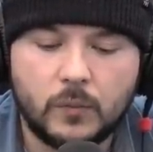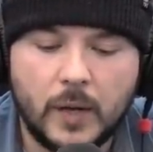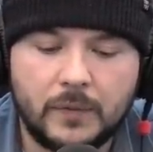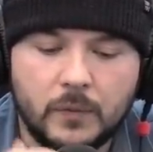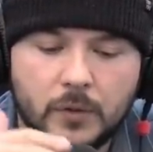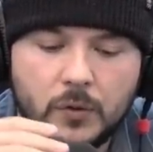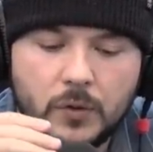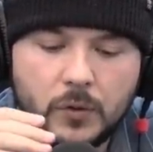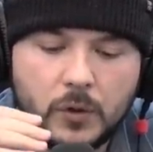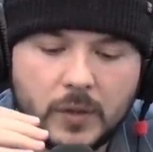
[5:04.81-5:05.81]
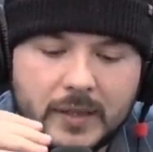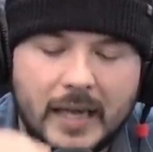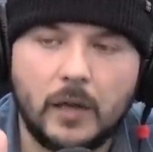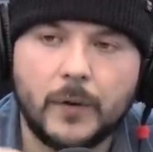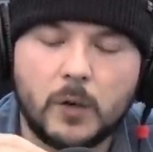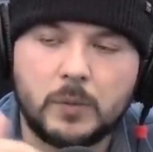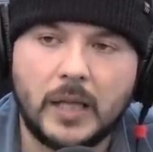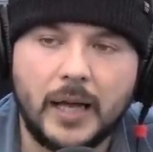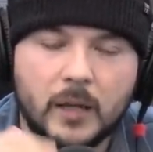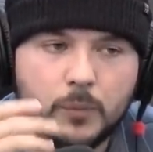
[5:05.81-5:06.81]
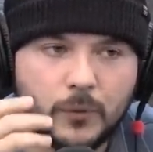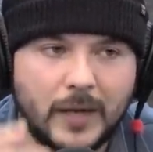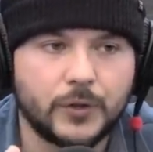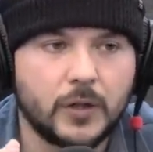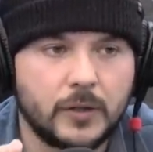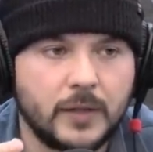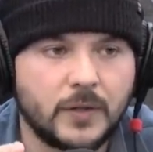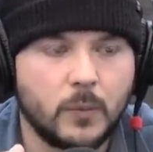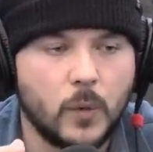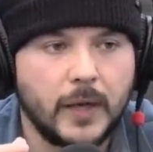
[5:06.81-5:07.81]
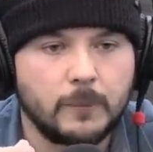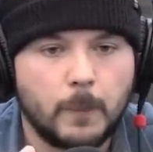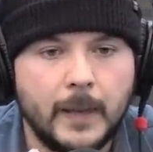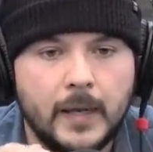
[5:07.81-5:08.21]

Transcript: when you can tell they're applying a pressure in some way.